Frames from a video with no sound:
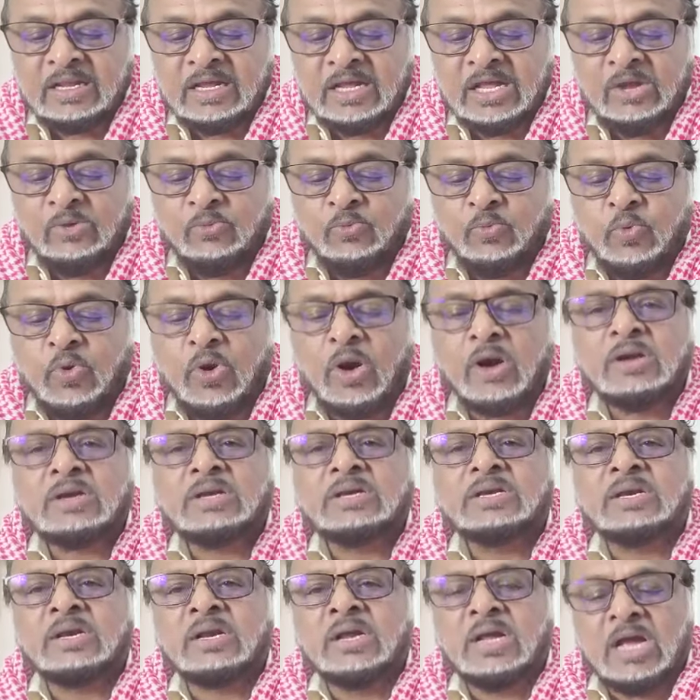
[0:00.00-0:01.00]
He
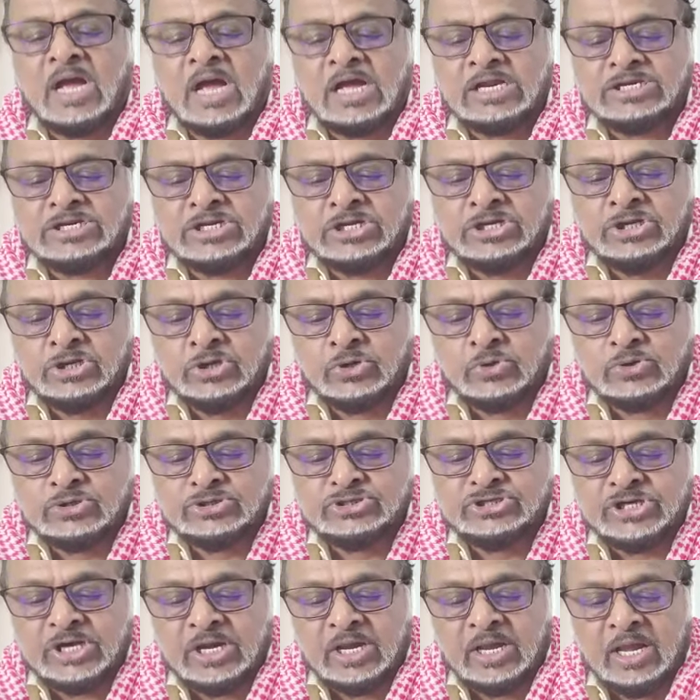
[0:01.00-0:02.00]
worked at
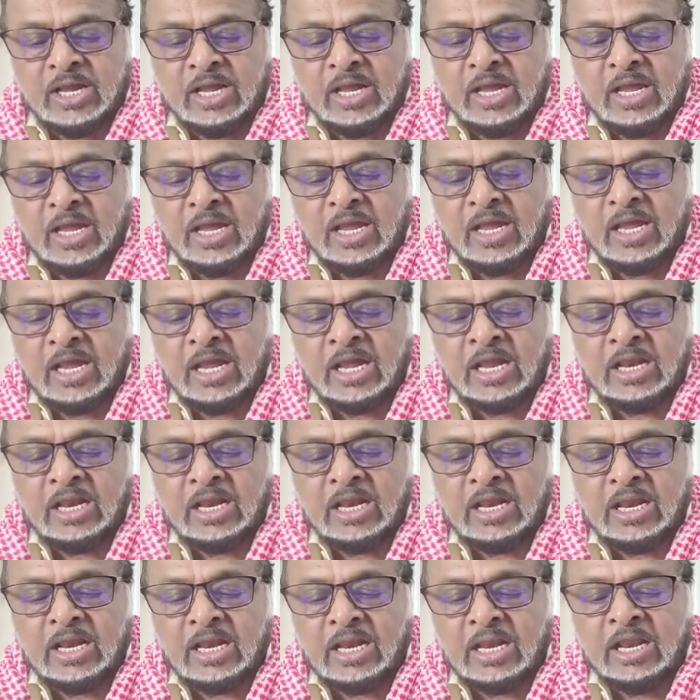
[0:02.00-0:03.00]
UG
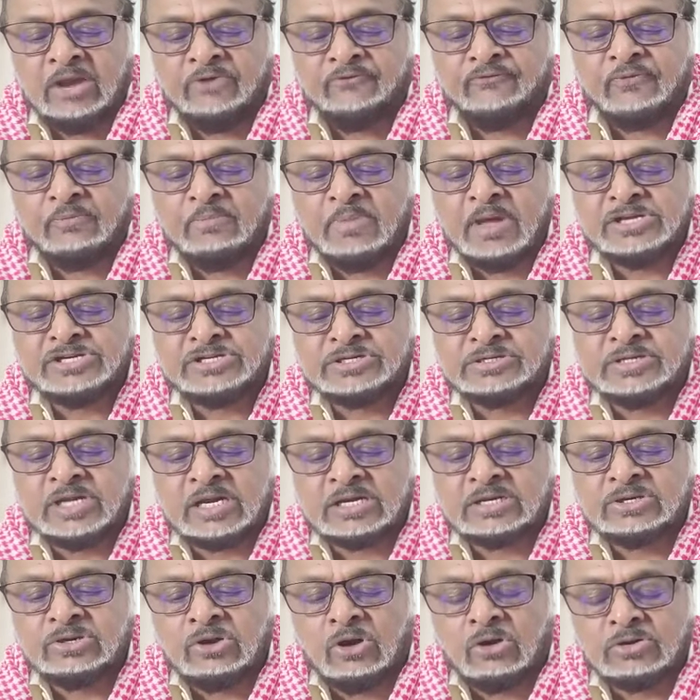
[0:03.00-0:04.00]
in information
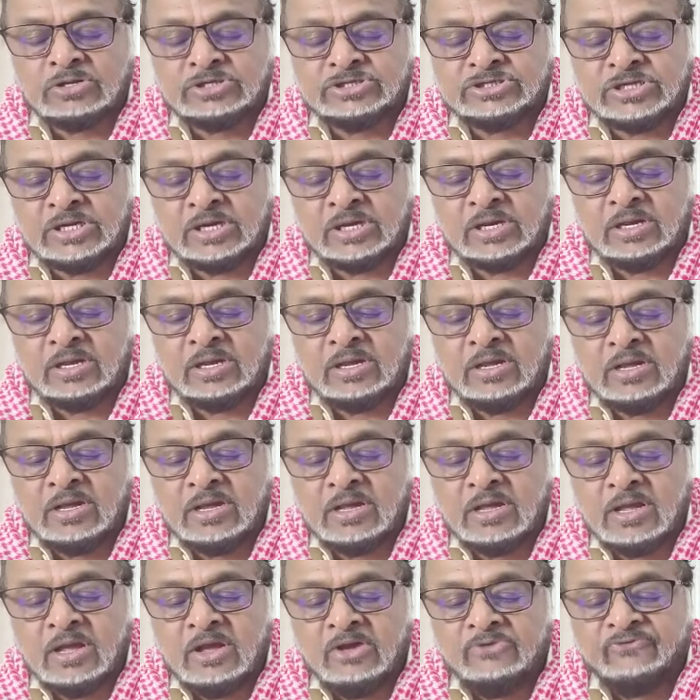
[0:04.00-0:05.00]
technology
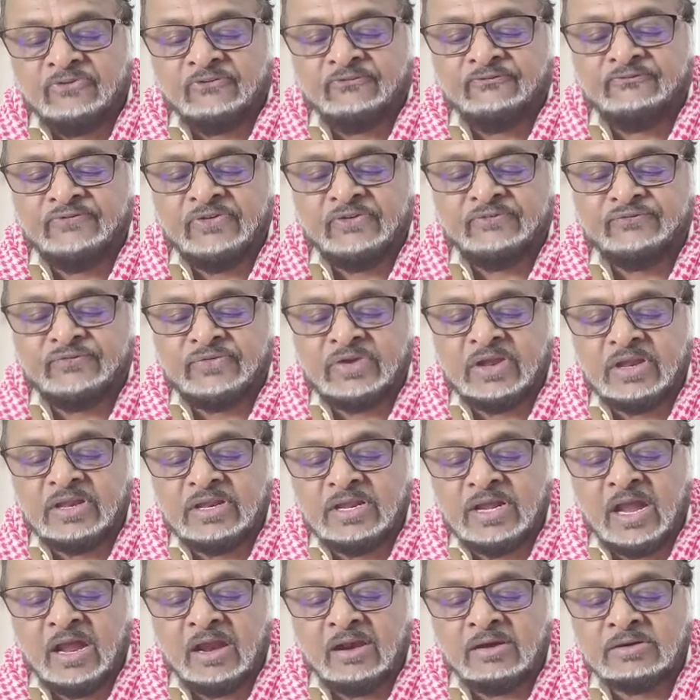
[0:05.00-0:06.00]
for 15
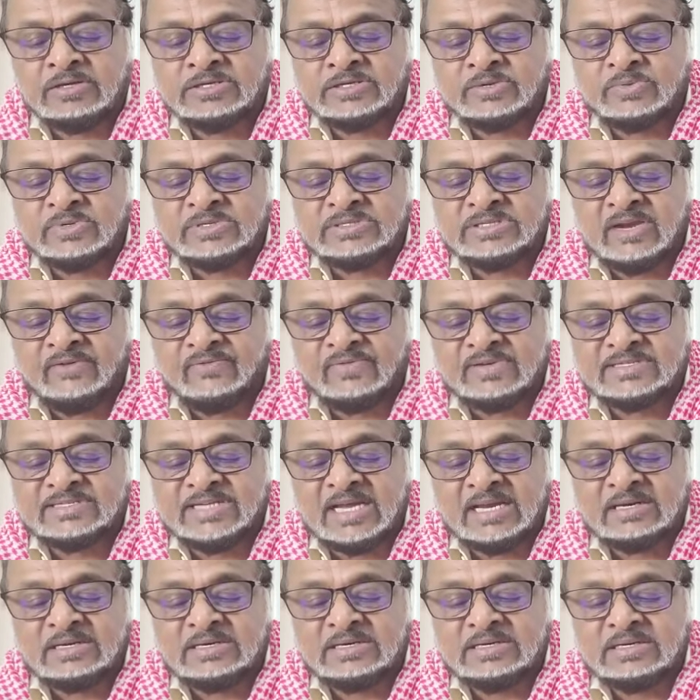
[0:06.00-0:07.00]
years and was never
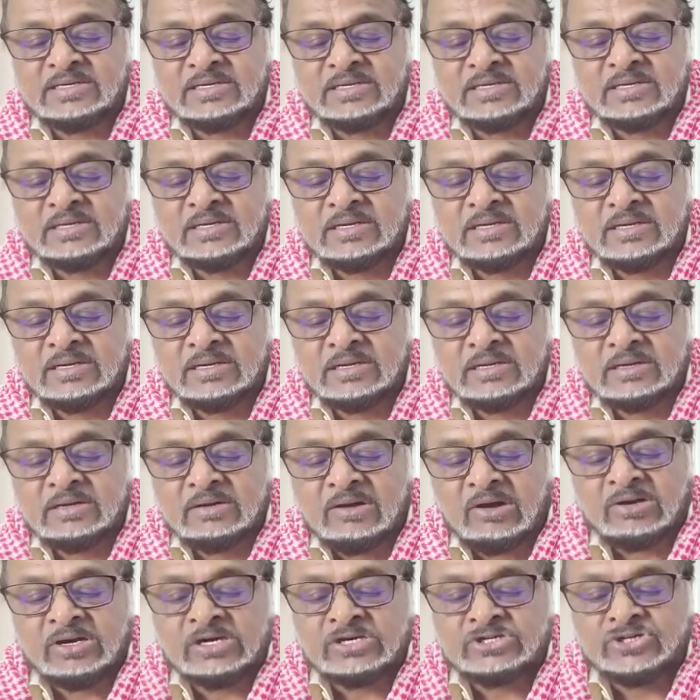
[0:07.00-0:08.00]
sent
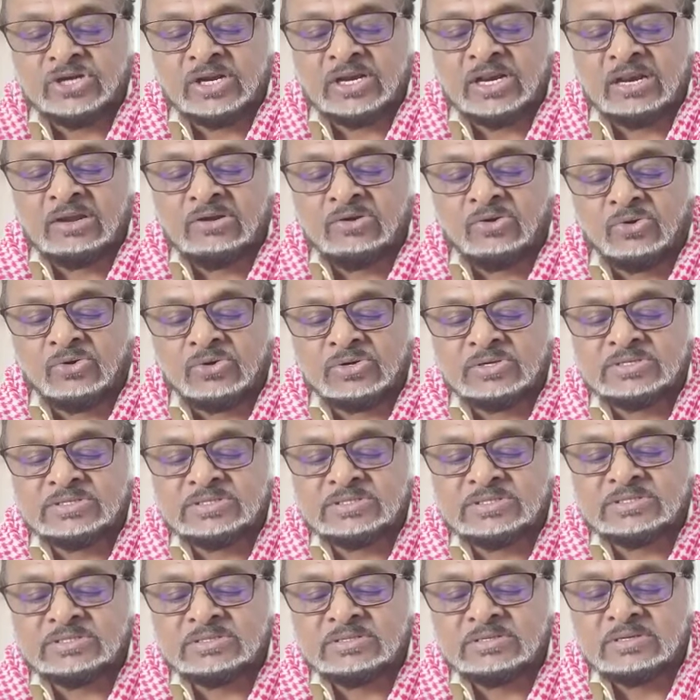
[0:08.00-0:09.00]
on a training
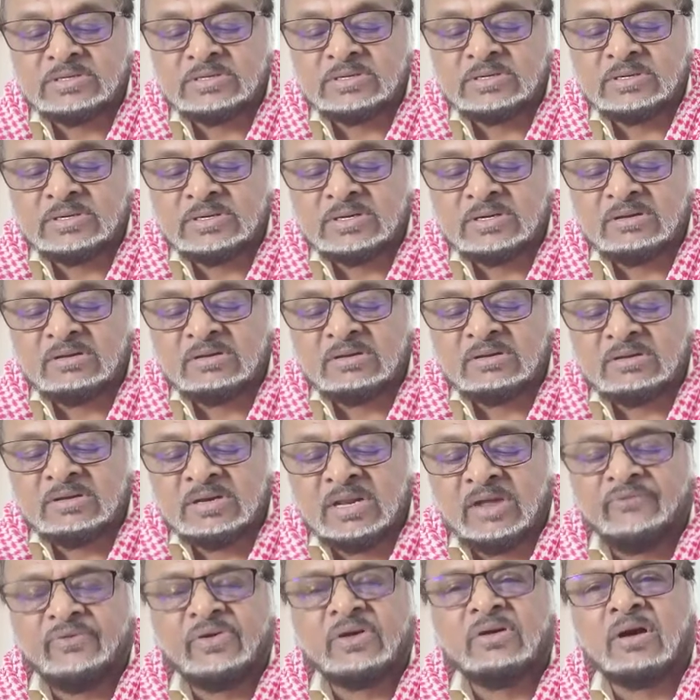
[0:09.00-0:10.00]
course,
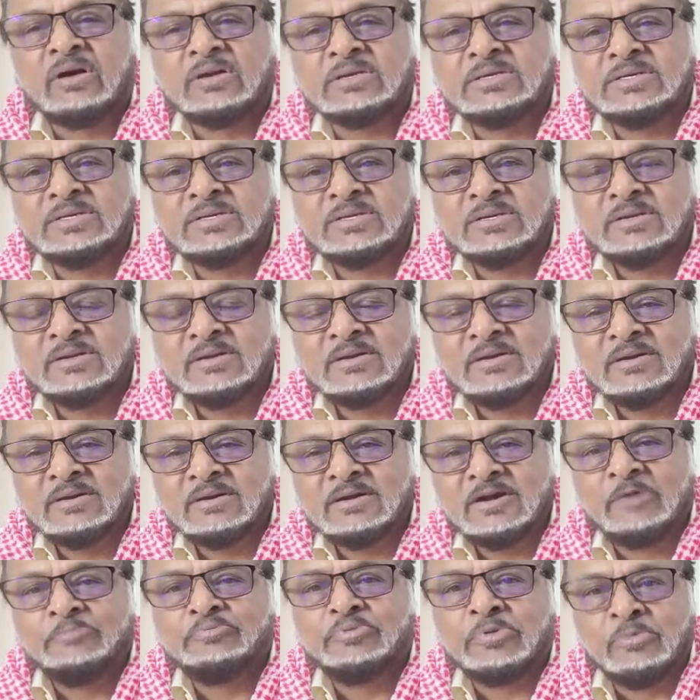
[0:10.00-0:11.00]
never got
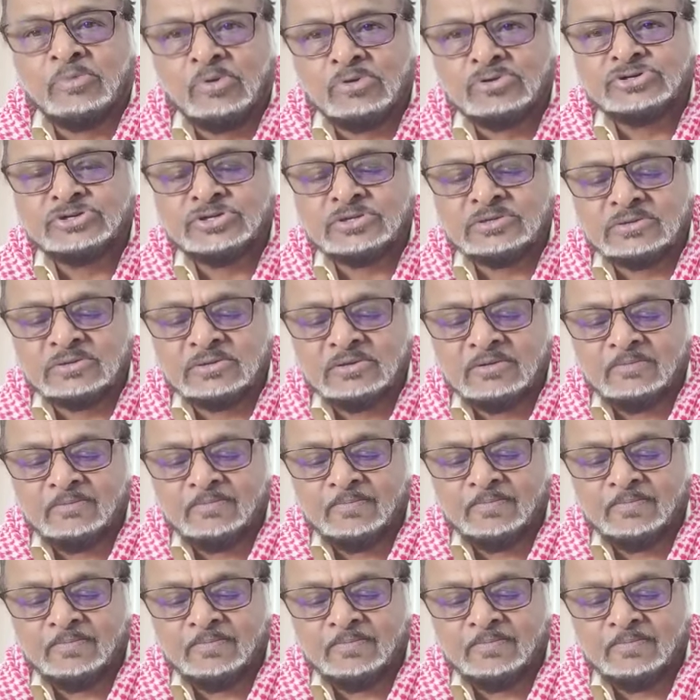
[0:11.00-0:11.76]
a promotion.